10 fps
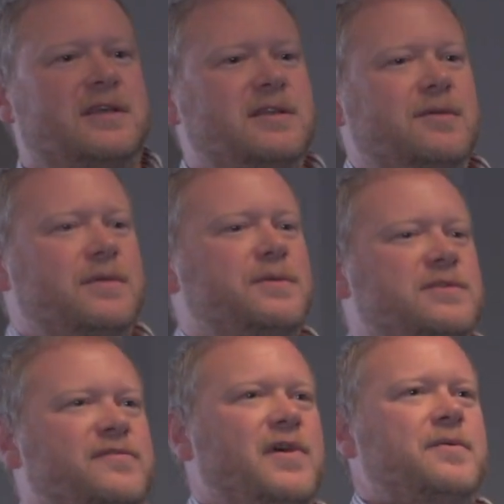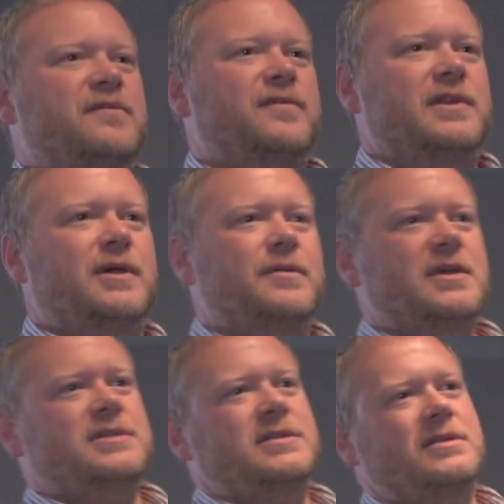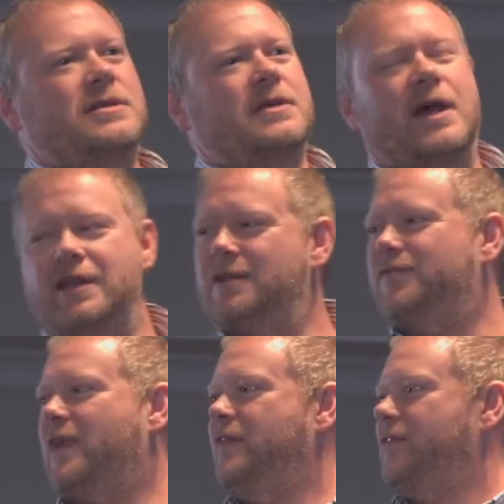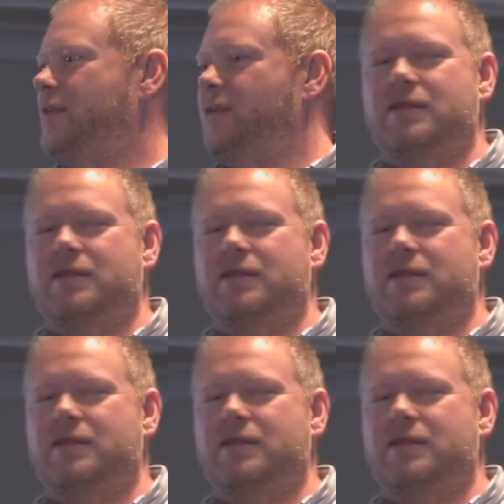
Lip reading: Can you use your phone and video this? I need a favour.